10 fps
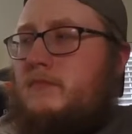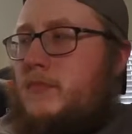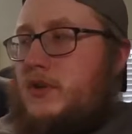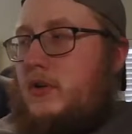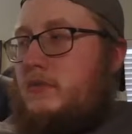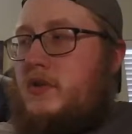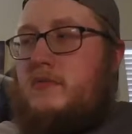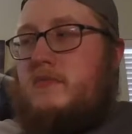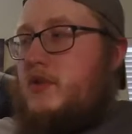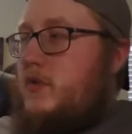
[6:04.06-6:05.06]
So
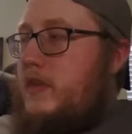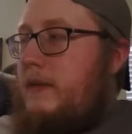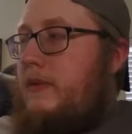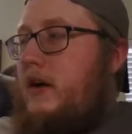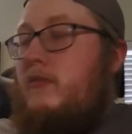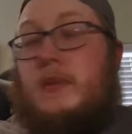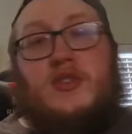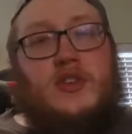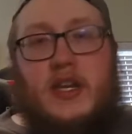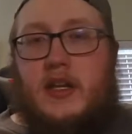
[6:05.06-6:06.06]
just doing that pattern, maybe
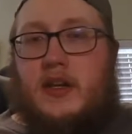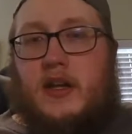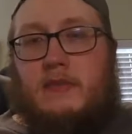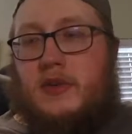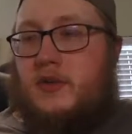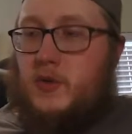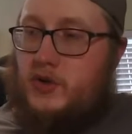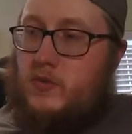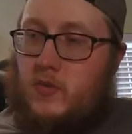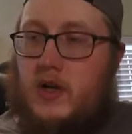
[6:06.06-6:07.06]
shaking it up,
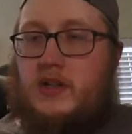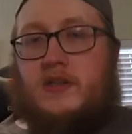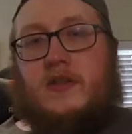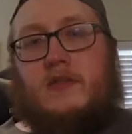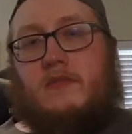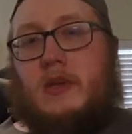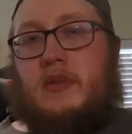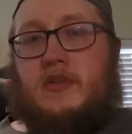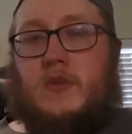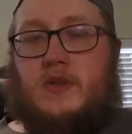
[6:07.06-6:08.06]
twitch it once, and then
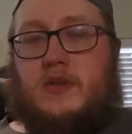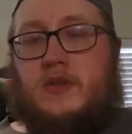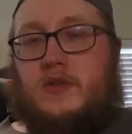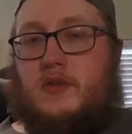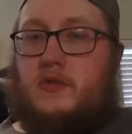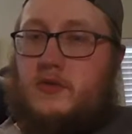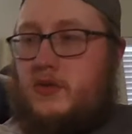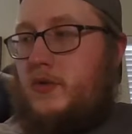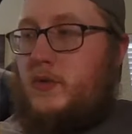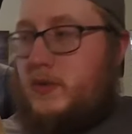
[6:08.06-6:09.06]
maybe switching to
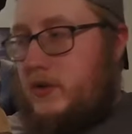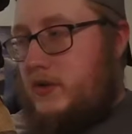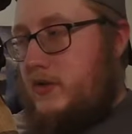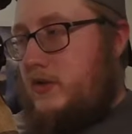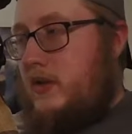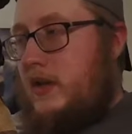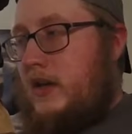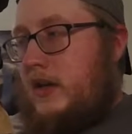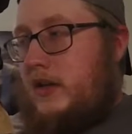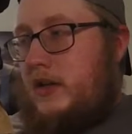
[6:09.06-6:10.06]
2 or 3 twitches,
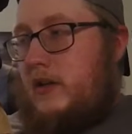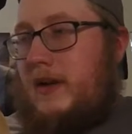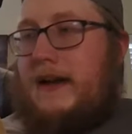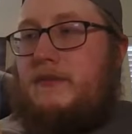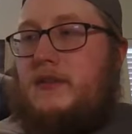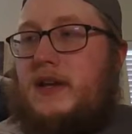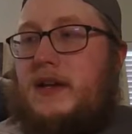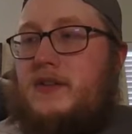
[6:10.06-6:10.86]
after that.